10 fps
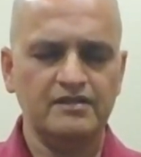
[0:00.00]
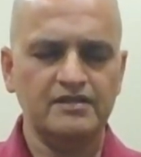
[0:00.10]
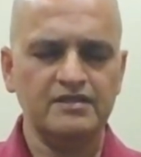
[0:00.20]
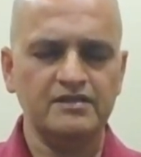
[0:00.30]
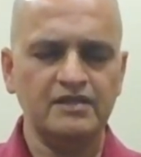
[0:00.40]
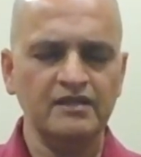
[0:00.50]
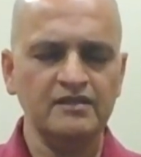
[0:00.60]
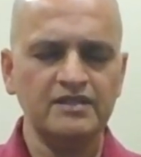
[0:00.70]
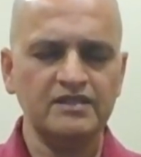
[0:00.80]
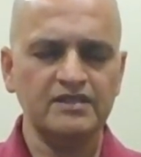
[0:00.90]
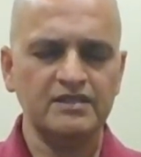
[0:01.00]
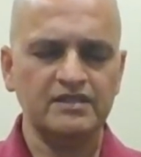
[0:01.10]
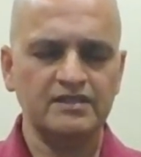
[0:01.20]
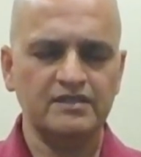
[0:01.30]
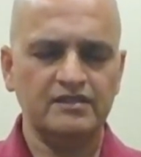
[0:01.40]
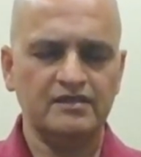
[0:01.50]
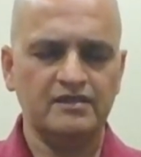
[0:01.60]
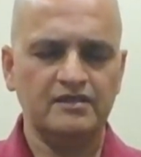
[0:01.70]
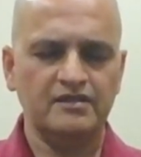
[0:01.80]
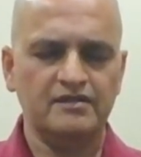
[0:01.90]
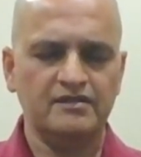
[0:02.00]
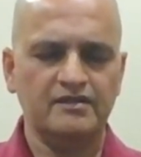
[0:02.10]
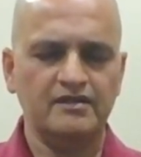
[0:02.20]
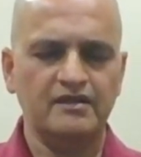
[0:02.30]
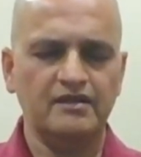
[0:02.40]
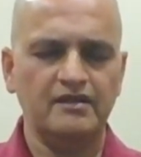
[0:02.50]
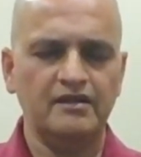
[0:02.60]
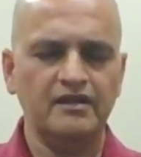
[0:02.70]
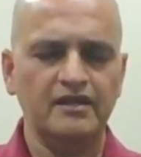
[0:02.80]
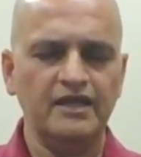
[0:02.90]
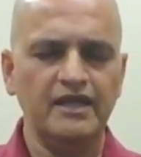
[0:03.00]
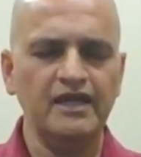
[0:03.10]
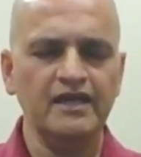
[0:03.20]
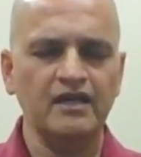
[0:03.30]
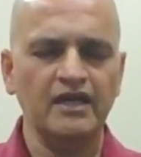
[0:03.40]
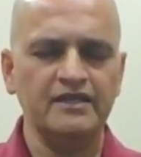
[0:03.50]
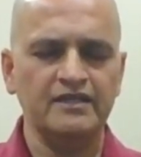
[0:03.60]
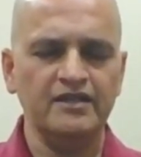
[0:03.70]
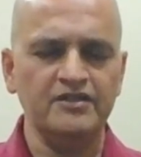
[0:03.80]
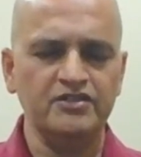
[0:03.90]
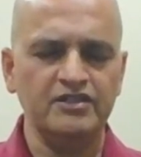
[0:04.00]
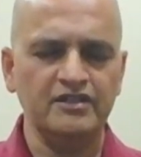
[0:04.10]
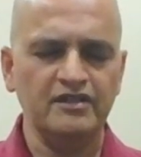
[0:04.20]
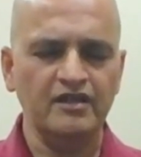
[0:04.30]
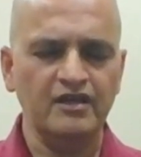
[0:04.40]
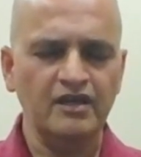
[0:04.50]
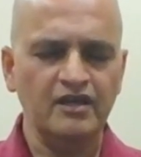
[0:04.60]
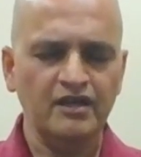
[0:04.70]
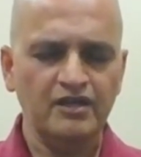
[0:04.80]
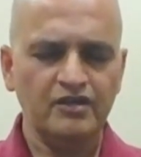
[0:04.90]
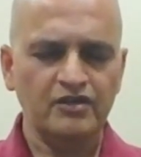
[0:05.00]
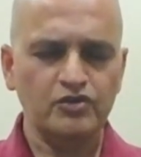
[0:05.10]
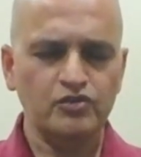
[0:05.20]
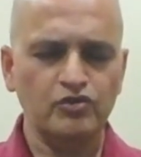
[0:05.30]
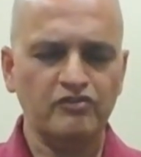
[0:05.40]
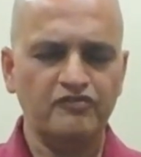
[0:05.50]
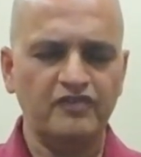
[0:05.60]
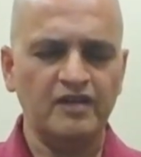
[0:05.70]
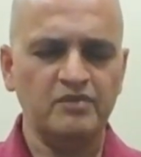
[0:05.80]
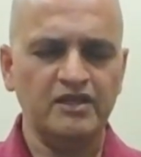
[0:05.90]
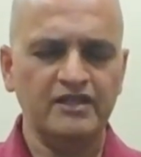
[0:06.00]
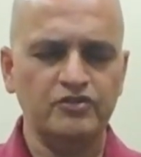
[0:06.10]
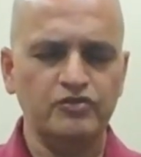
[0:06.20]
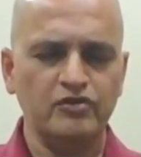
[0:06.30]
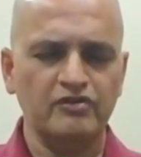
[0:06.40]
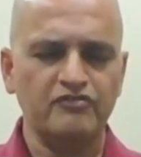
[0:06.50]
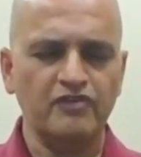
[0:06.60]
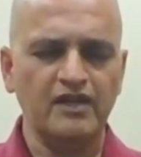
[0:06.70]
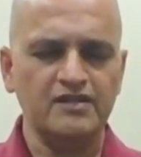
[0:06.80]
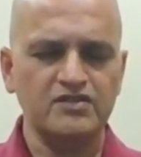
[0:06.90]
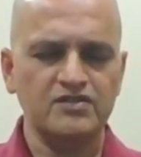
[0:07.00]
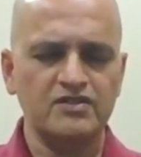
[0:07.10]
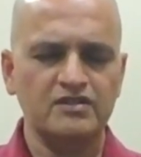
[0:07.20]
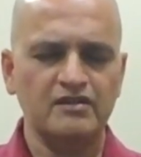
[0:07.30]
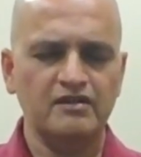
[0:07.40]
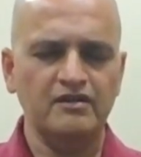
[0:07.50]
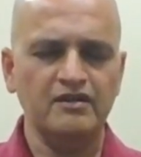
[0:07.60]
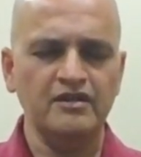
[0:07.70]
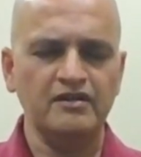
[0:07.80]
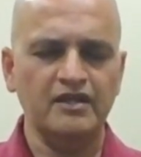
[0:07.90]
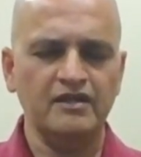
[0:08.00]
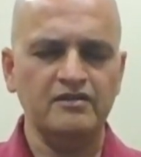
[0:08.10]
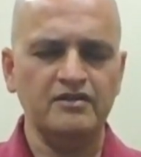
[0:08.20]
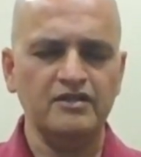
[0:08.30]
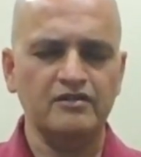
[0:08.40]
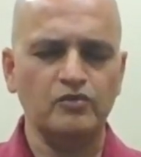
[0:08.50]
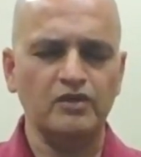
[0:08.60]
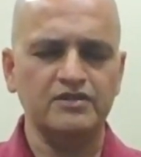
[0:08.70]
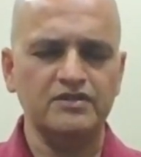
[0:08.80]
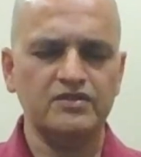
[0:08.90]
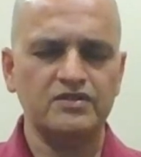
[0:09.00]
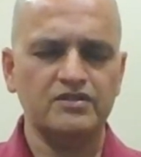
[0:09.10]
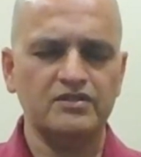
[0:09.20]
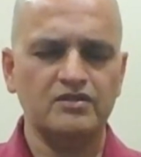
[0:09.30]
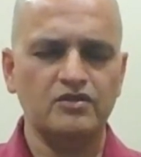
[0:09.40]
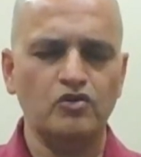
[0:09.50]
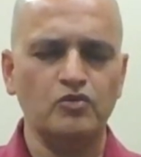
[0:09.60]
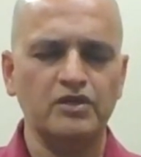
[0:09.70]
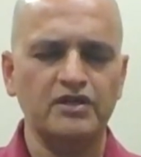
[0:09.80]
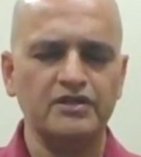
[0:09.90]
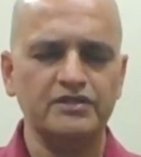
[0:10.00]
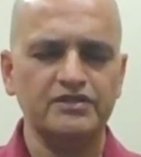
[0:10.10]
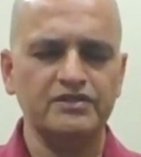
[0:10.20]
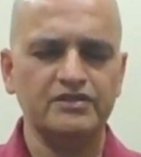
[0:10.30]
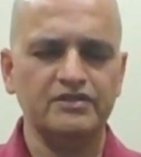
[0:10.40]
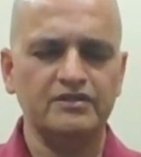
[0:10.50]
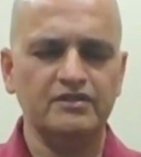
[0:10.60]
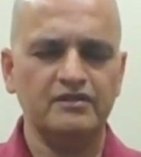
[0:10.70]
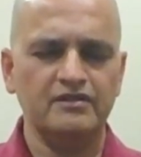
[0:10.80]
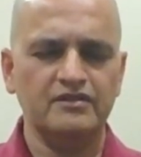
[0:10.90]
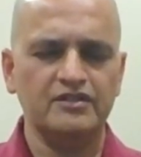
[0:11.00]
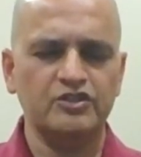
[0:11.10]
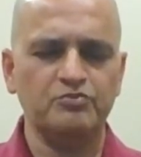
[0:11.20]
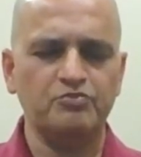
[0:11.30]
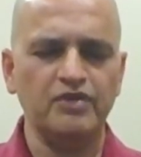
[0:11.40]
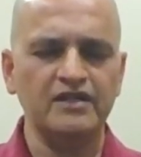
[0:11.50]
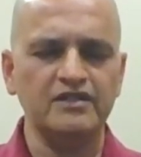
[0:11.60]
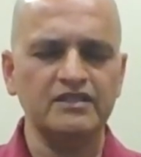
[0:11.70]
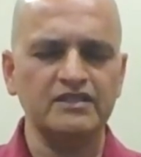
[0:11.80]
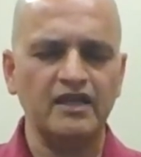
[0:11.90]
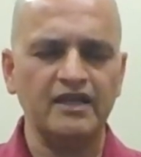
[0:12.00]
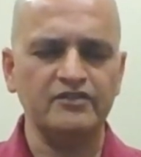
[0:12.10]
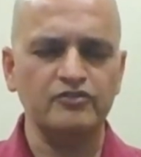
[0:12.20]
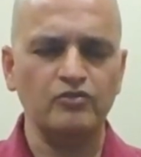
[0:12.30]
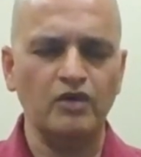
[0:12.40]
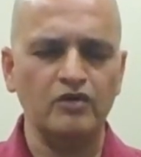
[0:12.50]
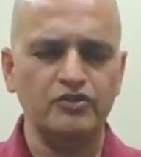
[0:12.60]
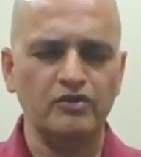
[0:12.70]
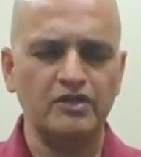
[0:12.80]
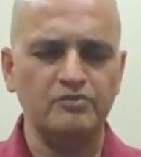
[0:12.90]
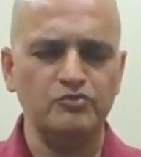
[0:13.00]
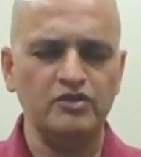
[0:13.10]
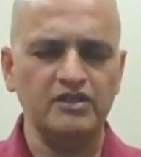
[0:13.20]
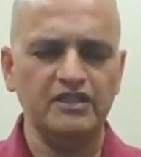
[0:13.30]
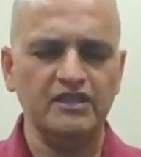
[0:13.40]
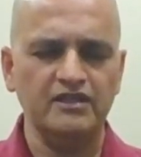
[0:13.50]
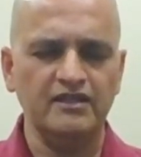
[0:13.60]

send this healing light energy to your family, to your friends, near and dear ones, co-workers. Spread this light throughout your community.